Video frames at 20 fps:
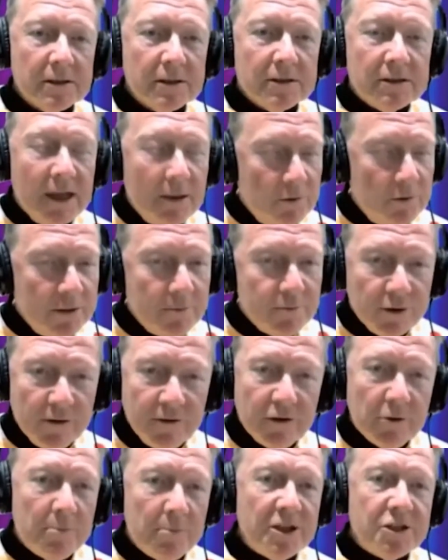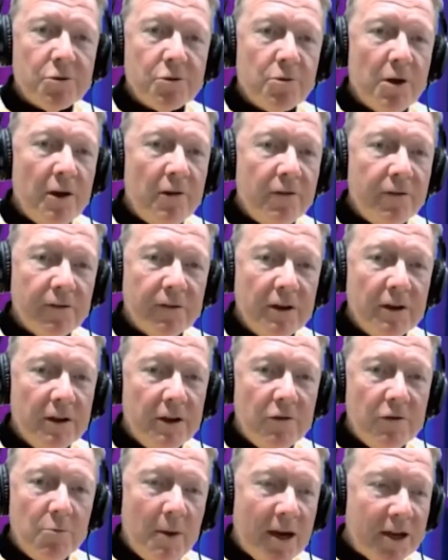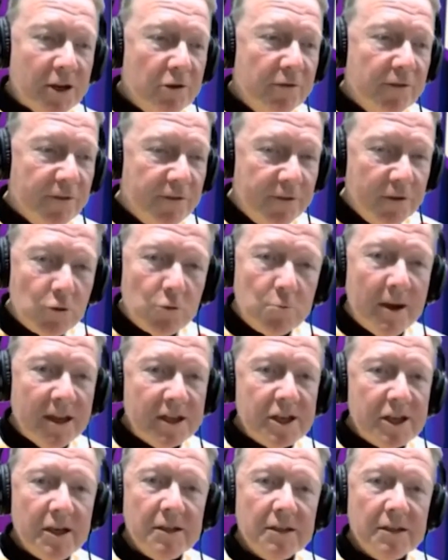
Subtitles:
that will improve your mental health. It will make you feel better.